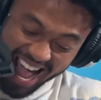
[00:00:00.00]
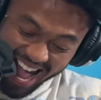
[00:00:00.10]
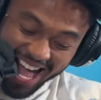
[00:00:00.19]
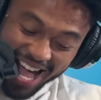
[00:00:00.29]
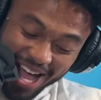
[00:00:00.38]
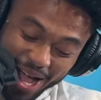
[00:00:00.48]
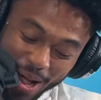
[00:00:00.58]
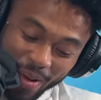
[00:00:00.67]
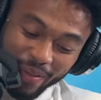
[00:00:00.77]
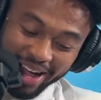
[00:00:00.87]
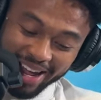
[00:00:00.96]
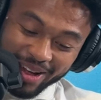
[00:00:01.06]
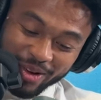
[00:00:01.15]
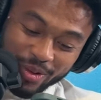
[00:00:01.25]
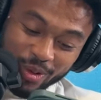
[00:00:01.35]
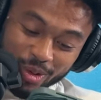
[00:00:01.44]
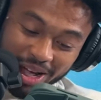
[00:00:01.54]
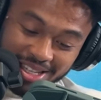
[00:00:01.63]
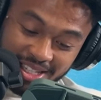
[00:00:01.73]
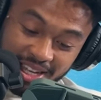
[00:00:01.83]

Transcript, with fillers: Why? Wait, who, else?